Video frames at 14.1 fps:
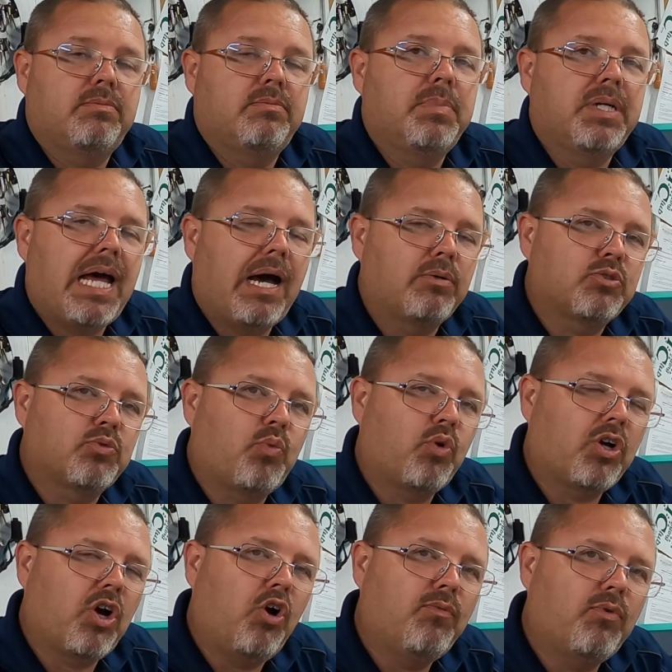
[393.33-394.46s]
But I was
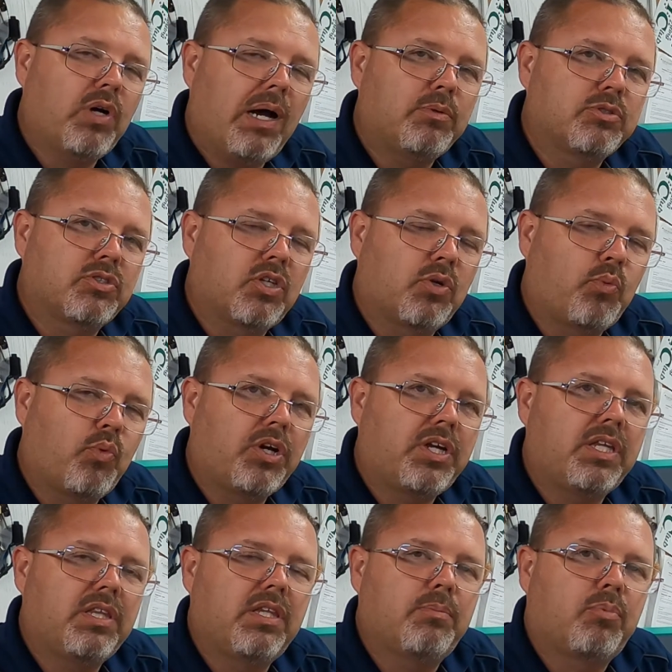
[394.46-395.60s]

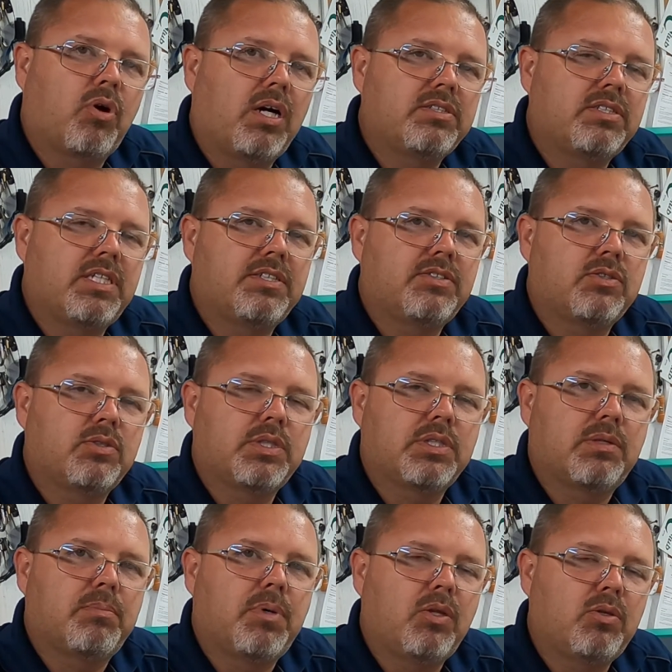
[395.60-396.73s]
working the processor and the
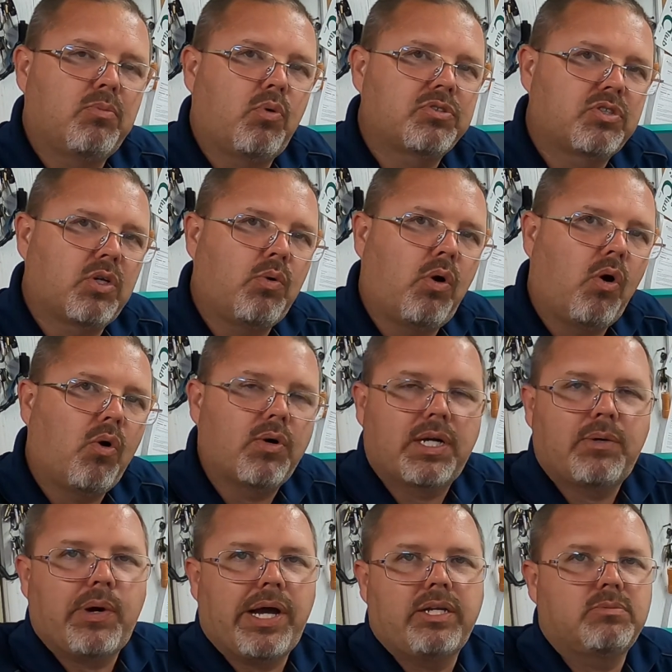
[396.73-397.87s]
motherboard so hard I
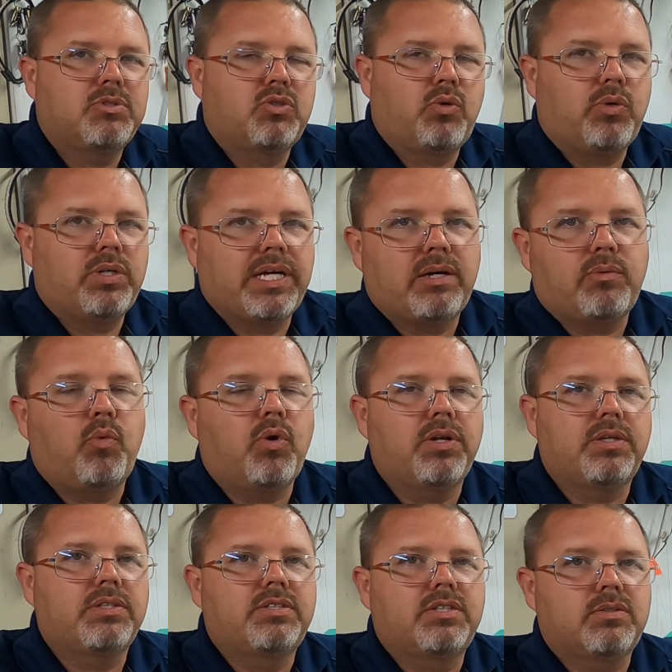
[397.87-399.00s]
wound up shorting out one of
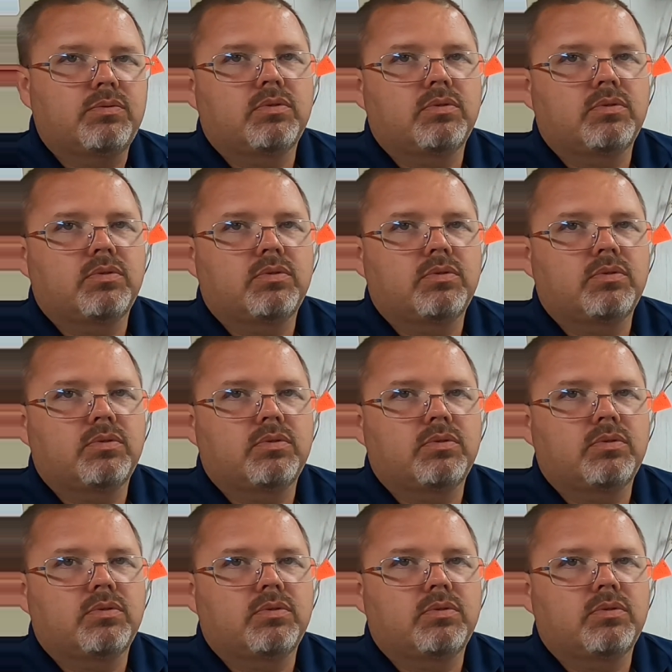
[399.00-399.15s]
the two.